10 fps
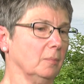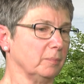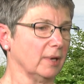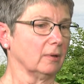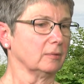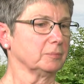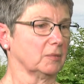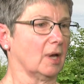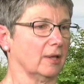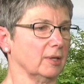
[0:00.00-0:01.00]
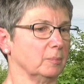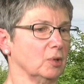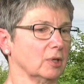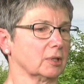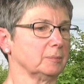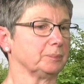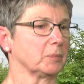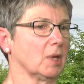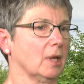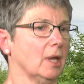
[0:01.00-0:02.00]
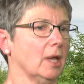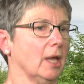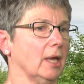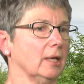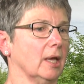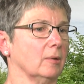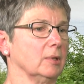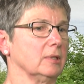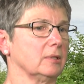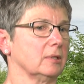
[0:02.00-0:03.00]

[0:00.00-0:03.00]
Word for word: Bill on the book, and I was